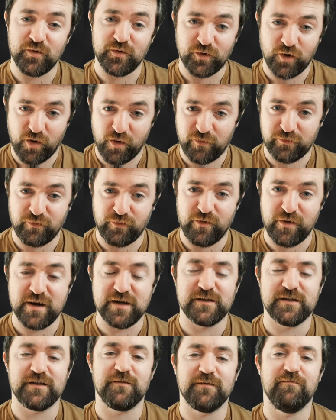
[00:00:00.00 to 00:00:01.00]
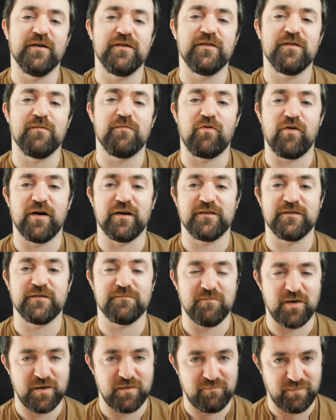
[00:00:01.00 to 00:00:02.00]
offer it, but the price
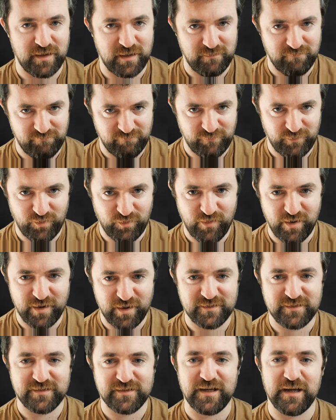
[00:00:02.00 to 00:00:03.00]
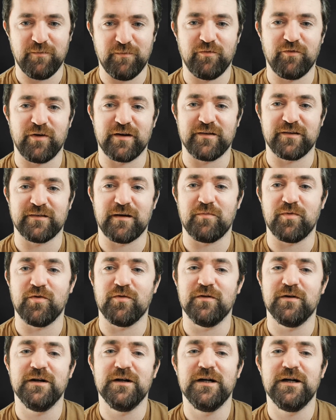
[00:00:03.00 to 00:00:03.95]
might be quite steep, for example.